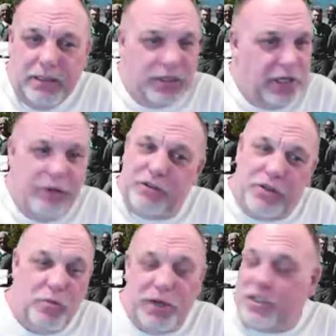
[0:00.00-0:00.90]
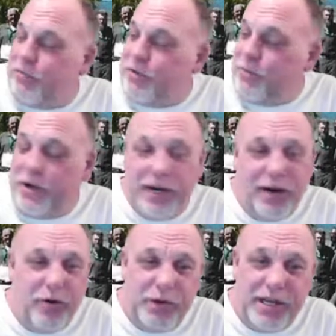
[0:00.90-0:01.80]
it was too much to repeat. I
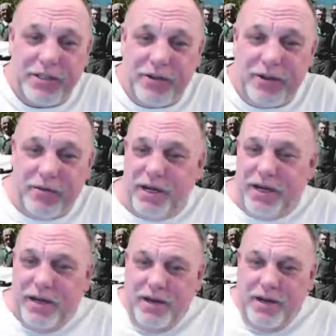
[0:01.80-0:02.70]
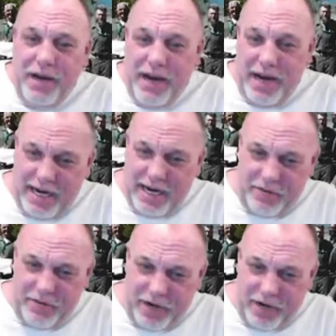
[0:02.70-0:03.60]
hope you guys can hear me.
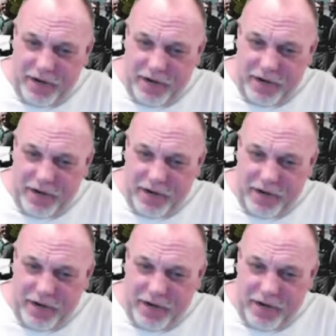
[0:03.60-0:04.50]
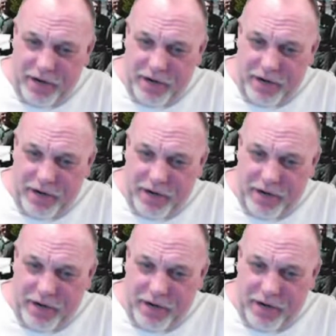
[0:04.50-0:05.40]
Anyways, guys, I'm
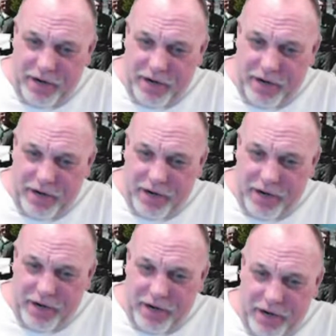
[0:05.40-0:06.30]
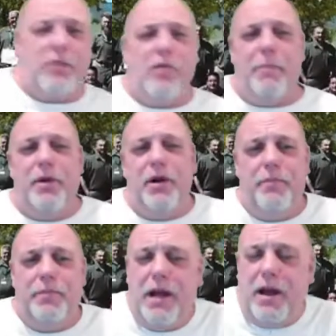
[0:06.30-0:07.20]
probably going to wrap it
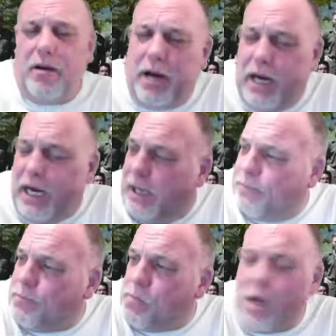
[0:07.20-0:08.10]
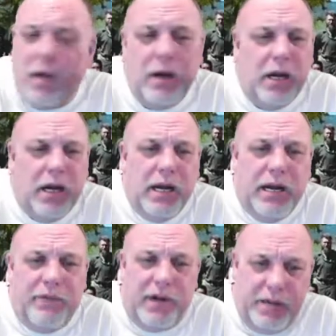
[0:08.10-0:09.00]
up now.
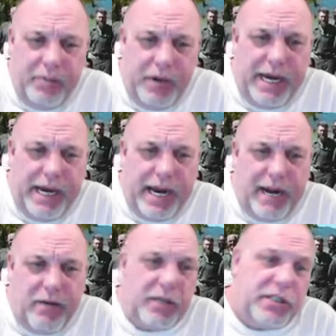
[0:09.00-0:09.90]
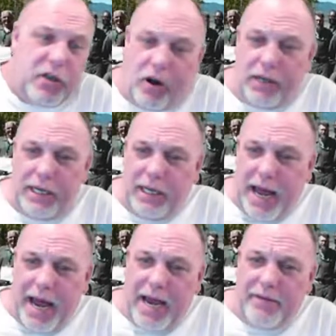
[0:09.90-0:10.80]
If anybody wants to call in
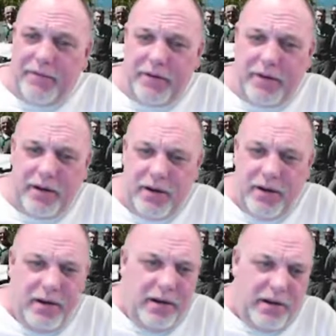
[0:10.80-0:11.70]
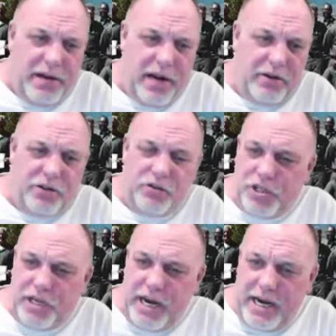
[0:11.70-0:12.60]
live, now's your
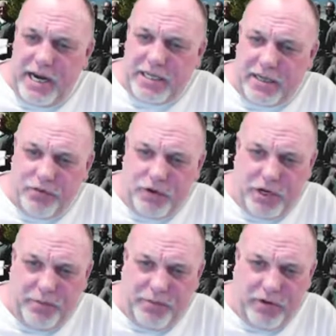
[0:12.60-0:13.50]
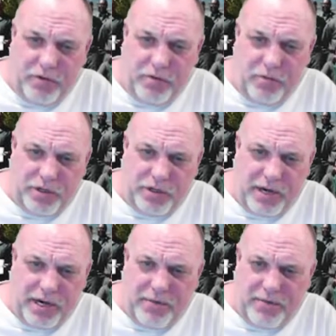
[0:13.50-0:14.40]
chance. I'll put it up here one more
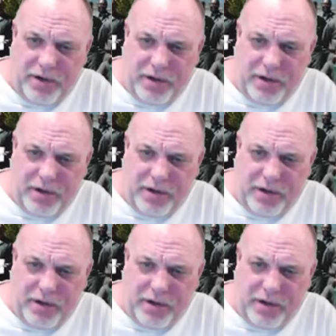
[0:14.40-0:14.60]
time.